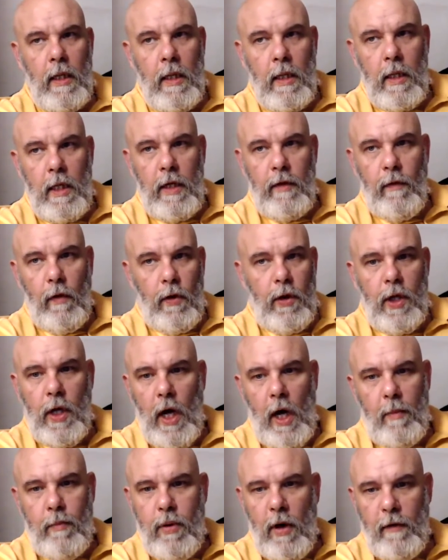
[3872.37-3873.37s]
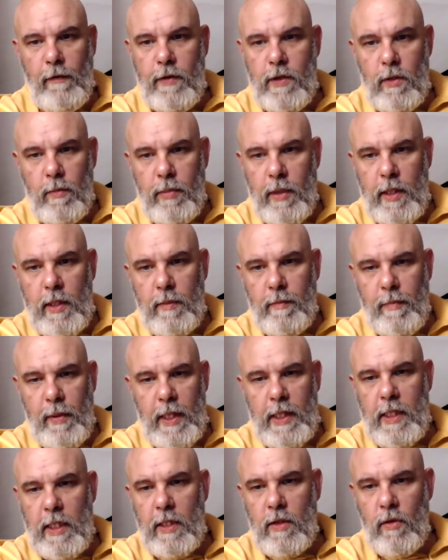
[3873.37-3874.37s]
you've either got a profitable
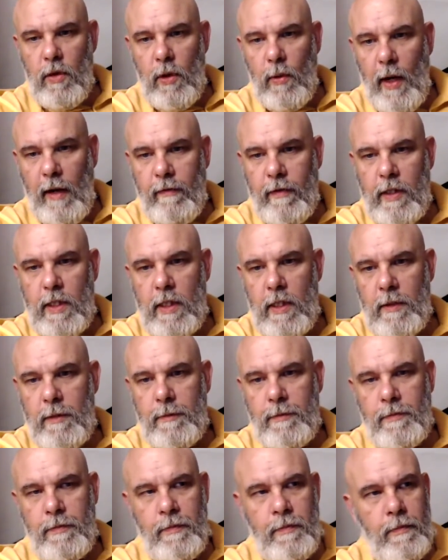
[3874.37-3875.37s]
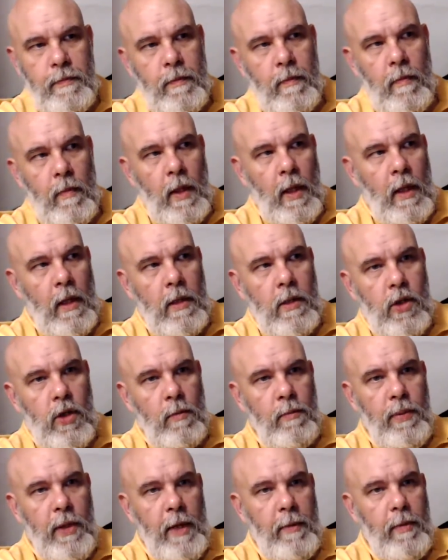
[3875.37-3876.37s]
business or you haven't. Some
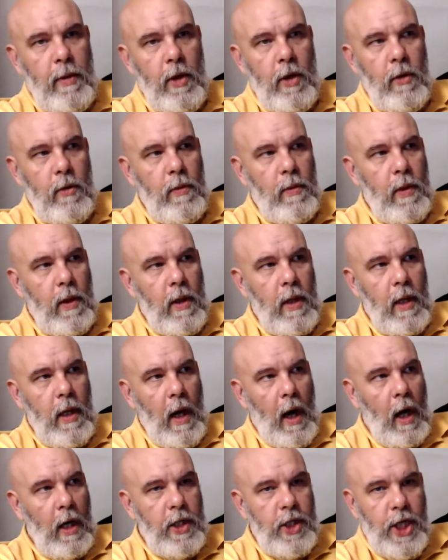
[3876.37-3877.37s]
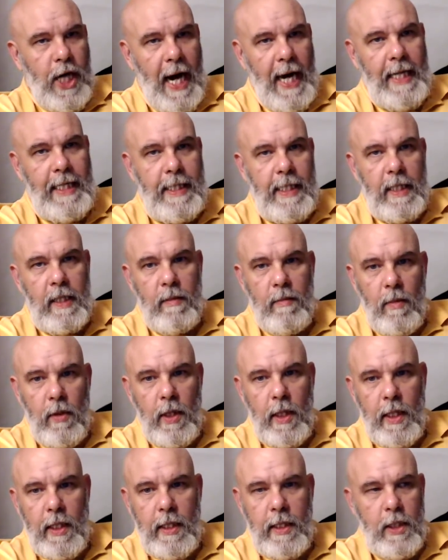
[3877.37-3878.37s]
people who are chasing the
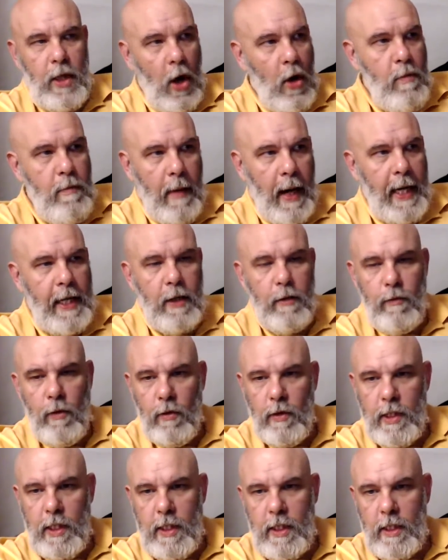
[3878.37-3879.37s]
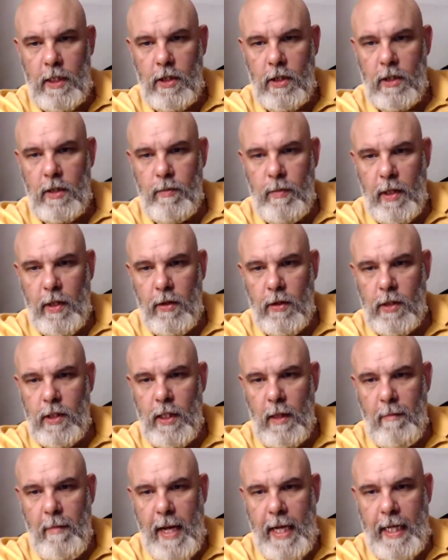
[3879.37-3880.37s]
money don't make the right decisions because they're
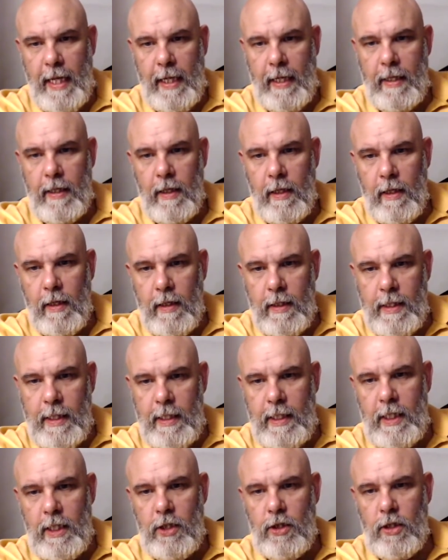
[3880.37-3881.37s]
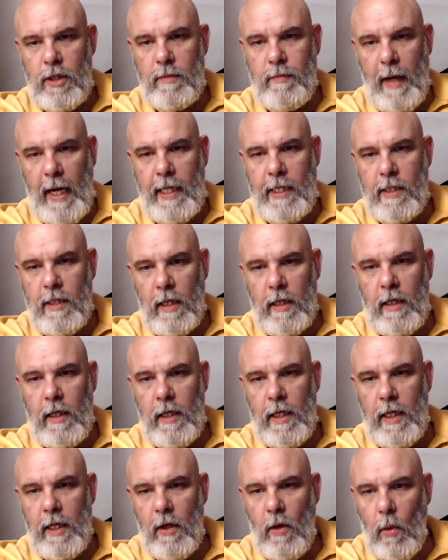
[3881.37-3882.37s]
making decisions based on
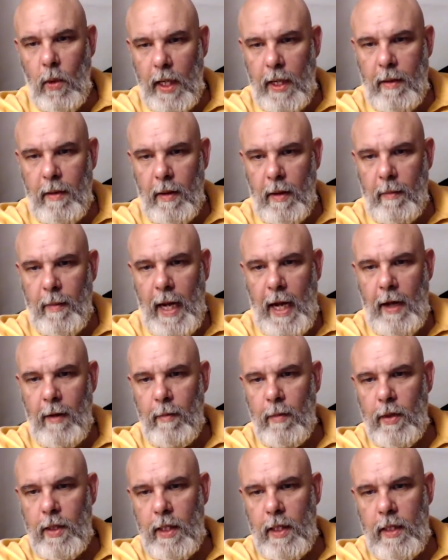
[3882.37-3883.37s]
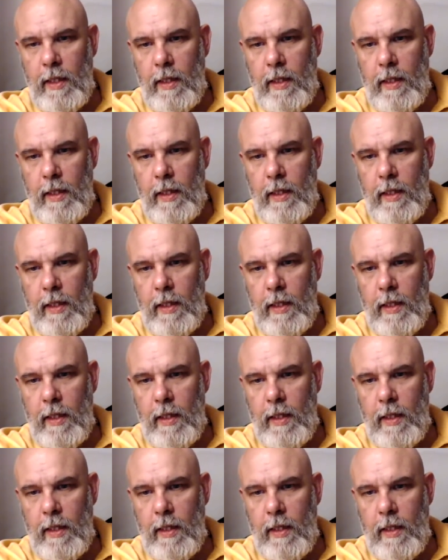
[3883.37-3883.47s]
earning a quick amount of money.